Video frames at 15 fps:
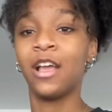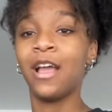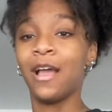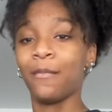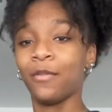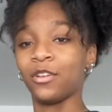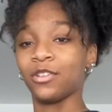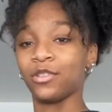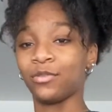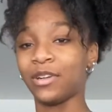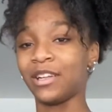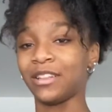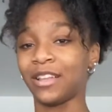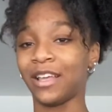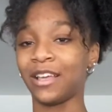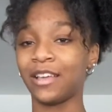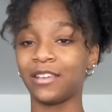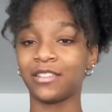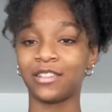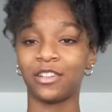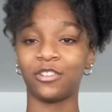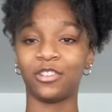I'm also wearing
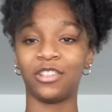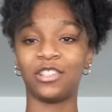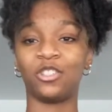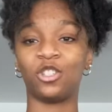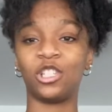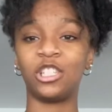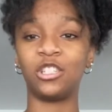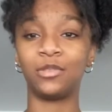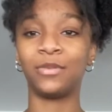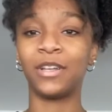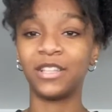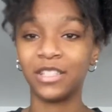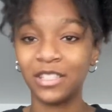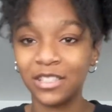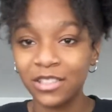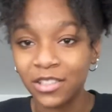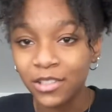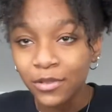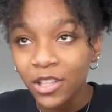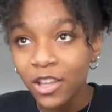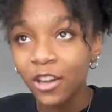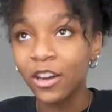leggings under these jeans because it
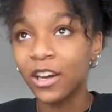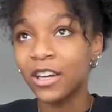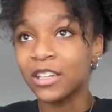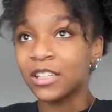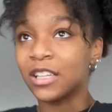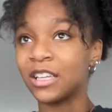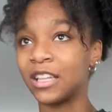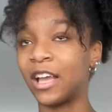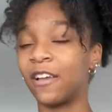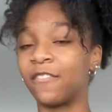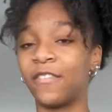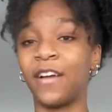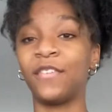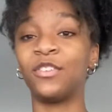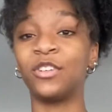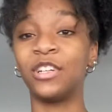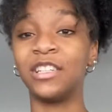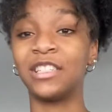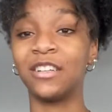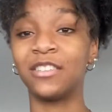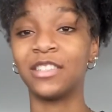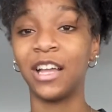is currently like 5 degrees
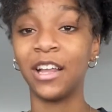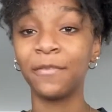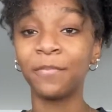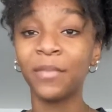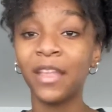outside,